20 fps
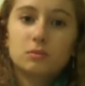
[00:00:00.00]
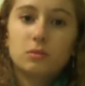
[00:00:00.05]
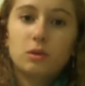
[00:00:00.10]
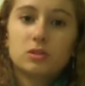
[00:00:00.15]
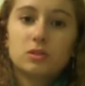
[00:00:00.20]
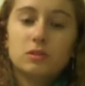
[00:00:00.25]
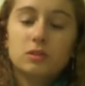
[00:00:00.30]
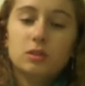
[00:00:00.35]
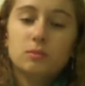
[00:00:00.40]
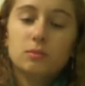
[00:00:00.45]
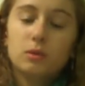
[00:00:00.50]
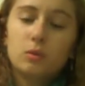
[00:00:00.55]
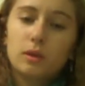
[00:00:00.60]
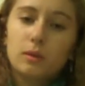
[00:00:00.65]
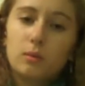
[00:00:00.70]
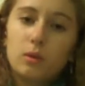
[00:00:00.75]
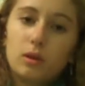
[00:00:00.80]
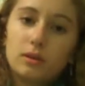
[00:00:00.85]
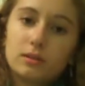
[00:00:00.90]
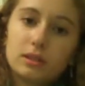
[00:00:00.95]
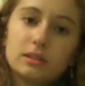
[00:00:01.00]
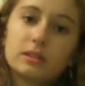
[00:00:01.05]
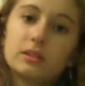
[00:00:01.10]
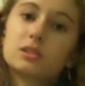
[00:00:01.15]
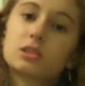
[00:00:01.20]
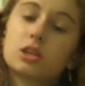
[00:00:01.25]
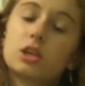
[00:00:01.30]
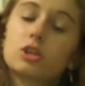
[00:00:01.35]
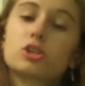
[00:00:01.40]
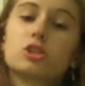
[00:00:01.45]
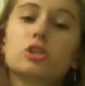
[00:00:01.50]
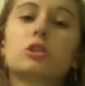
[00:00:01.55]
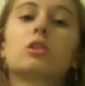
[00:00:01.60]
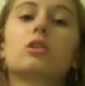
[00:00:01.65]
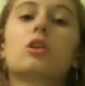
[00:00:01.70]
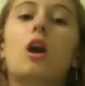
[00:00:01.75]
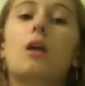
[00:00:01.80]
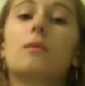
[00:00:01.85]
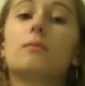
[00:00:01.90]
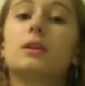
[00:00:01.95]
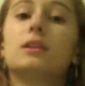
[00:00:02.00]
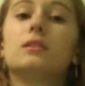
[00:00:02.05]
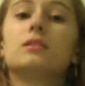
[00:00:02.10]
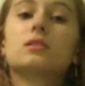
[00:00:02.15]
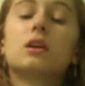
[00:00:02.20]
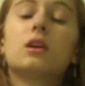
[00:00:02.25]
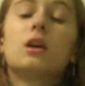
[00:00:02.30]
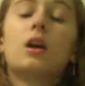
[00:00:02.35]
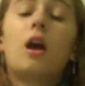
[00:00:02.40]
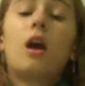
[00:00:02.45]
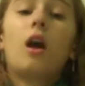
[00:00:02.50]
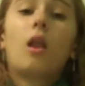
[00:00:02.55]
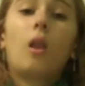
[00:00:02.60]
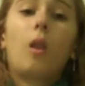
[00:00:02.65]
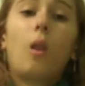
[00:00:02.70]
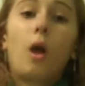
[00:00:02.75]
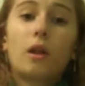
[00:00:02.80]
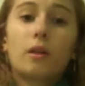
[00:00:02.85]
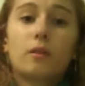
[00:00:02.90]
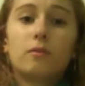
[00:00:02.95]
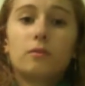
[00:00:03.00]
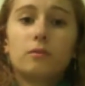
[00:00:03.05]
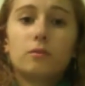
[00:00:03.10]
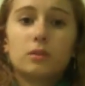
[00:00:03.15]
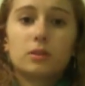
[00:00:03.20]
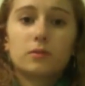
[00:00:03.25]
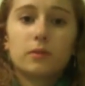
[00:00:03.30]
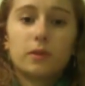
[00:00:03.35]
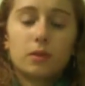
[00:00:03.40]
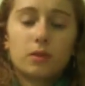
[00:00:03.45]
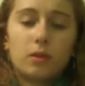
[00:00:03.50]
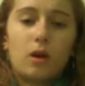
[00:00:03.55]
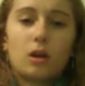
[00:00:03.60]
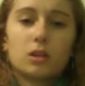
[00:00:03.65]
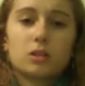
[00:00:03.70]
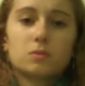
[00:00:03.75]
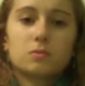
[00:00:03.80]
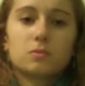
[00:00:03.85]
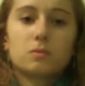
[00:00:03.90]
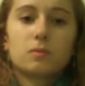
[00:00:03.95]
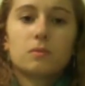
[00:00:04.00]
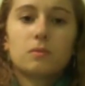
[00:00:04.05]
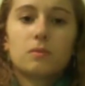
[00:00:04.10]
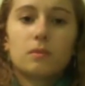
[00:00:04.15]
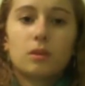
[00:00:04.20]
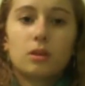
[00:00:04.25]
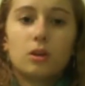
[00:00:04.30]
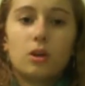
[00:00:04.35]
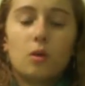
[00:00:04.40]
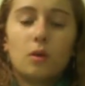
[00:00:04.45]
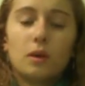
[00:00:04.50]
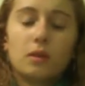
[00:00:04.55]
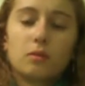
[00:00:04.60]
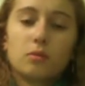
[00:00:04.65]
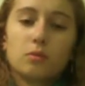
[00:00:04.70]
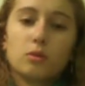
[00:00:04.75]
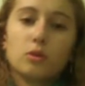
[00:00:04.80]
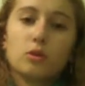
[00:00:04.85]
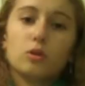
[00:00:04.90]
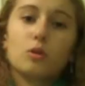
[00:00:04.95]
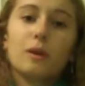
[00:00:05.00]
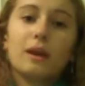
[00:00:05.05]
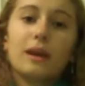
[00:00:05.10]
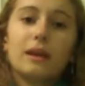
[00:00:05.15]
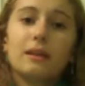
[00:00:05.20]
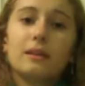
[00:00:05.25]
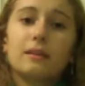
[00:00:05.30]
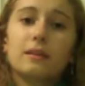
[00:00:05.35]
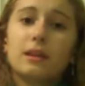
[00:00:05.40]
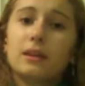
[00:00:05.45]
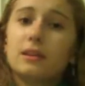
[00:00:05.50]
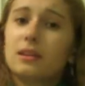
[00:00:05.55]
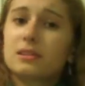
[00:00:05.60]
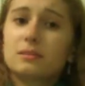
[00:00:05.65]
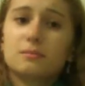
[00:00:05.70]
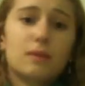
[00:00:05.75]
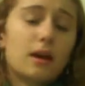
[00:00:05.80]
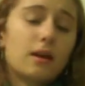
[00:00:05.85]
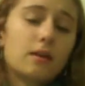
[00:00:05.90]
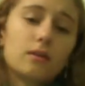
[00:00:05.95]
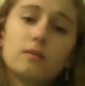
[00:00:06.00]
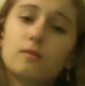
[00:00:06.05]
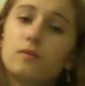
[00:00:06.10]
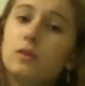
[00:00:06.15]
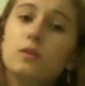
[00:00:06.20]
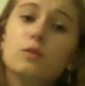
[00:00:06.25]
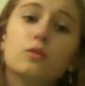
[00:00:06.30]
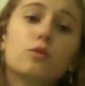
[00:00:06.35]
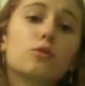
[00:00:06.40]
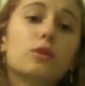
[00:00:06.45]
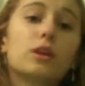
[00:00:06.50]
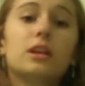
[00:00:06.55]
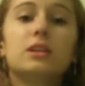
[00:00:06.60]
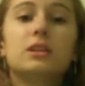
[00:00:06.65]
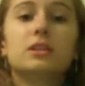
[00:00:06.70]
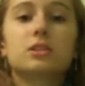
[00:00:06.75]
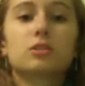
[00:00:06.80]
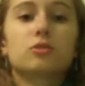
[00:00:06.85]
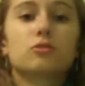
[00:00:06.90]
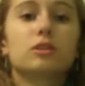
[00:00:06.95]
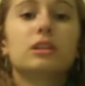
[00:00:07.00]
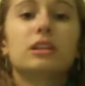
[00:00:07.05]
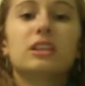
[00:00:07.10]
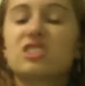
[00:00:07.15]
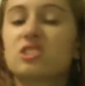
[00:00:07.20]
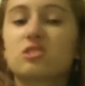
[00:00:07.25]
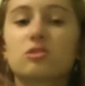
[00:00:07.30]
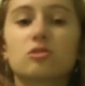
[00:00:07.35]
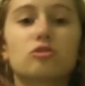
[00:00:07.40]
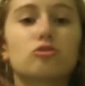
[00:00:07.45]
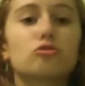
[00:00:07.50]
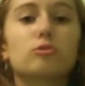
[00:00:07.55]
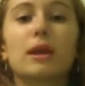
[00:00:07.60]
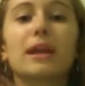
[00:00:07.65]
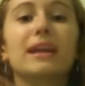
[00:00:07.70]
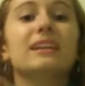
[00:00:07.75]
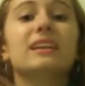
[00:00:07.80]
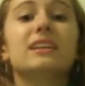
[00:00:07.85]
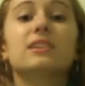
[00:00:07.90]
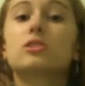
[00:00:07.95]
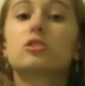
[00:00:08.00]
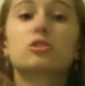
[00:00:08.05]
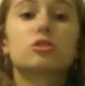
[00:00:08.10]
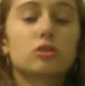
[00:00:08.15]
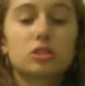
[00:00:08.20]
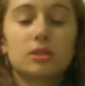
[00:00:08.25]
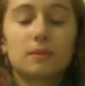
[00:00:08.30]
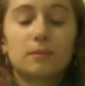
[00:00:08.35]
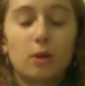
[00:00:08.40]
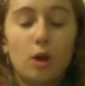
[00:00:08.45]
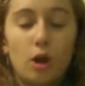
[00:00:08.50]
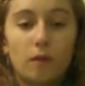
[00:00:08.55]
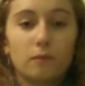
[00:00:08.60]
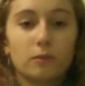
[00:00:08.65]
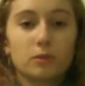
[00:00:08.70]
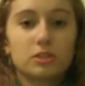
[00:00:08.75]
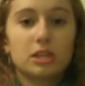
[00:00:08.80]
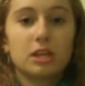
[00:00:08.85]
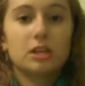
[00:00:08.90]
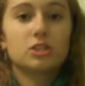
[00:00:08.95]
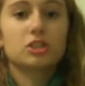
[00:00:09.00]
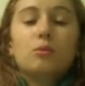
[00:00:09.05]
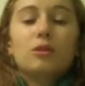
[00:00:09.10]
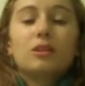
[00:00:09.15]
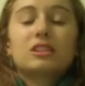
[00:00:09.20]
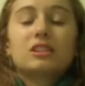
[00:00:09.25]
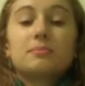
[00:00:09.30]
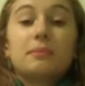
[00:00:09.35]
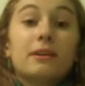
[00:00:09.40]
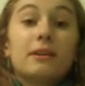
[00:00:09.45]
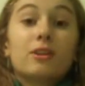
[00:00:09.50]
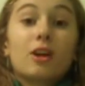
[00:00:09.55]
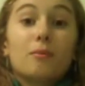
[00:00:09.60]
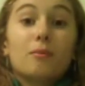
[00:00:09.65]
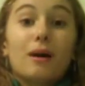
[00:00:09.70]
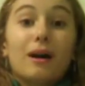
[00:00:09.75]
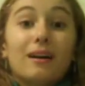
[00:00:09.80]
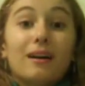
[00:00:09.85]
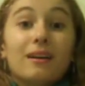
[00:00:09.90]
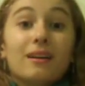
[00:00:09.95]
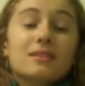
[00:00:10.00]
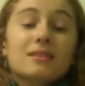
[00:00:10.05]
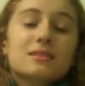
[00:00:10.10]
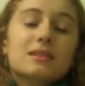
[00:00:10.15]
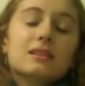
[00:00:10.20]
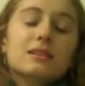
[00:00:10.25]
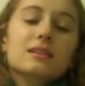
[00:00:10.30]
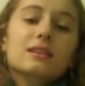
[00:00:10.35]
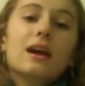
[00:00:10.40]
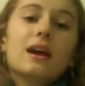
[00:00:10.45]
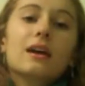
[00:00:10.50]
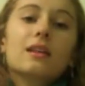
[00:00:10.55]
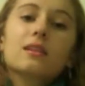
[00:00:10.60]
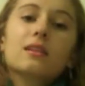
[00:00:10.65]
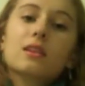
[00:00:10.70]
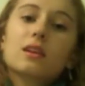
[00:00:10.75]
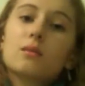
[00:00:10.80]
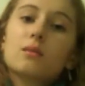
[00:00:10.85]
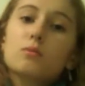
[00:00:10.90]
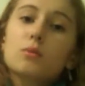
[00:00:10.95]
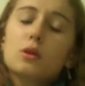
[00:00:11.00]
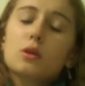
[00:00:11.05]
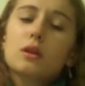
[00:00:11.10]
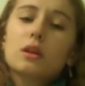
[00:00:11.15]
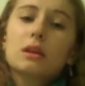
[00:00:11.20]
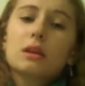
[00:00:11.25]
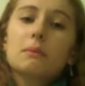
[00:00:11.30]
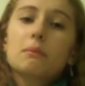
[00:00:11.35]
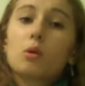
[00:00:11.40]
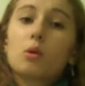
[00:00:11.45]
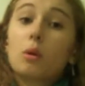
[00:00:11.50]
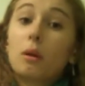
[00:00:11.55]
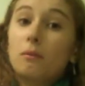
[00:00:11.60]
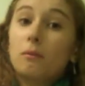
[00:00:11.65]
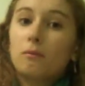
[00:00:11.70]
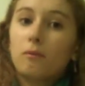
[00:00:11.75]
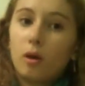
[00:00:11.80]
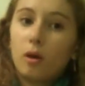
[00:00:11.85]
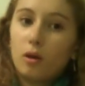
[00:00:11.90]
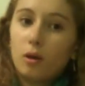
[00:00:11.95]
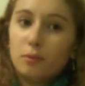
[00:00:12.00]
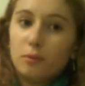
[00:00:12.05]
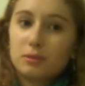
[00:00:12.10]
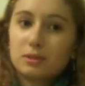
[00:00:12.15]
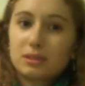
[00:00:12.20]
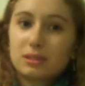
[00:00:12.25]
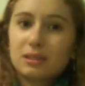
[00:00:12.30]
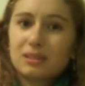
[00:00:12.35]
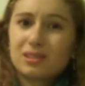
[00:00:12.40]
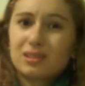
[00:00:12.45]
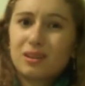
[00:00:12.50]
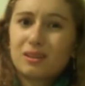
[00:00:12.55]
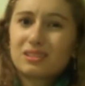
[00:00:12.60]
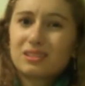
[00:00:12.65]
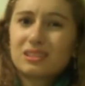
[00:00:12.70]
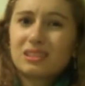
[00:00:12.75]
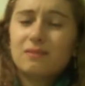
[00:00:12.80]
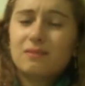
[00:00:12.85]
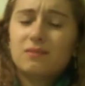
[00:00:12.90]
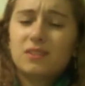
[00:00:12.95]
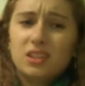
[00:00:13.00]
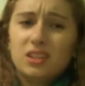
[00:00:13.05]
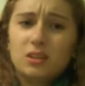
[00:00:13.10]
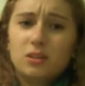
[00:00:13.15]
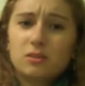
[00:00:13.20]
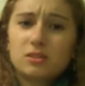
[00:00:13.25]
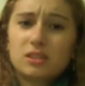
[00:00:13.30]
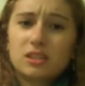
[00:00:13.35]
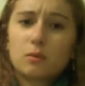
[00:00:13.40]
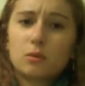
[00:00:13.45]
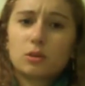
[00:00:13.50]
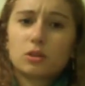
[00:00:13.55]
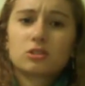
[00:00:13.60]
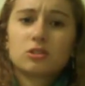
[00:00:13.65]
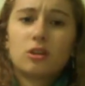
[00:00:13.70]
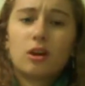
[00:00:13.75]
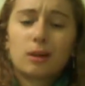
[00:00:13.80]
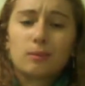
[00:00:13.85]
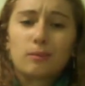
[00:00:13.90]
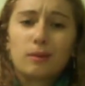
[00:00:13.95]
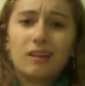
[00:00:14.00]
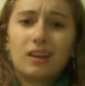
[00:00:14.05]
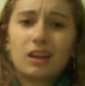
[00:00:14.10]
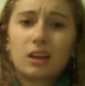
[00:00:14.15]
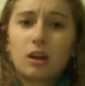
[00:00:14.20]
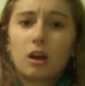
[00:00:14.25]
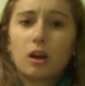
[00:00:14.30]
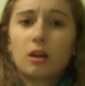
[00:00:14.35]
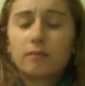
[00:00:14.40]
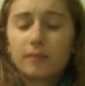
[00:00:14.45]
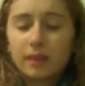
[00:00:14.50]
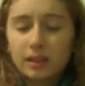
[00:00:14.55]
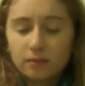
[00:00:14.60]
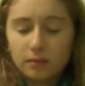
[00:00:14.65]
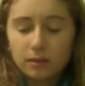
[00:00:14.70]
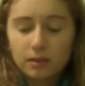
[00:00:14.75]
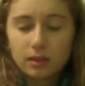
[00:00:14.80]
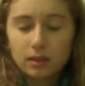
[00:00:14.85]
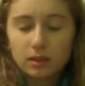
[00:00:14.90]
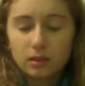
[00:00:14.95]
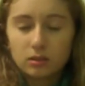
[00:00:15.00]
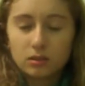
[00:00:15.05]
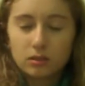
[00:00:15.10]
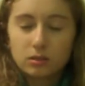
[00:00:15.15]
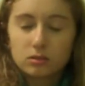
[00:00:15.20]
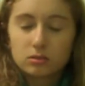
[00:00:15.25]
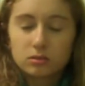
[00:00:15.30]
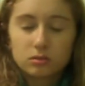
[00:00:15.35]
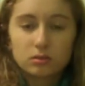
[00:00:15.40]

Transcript: to most of you, but we want a discussion in the comments, a lot of different thoughts going through, and it doesn't matter if you agree, disagree, It just great. It stirs up conversation. We'll expand our mind and get the community more involved, because honestly, videos that we're just talking about, like our favorite things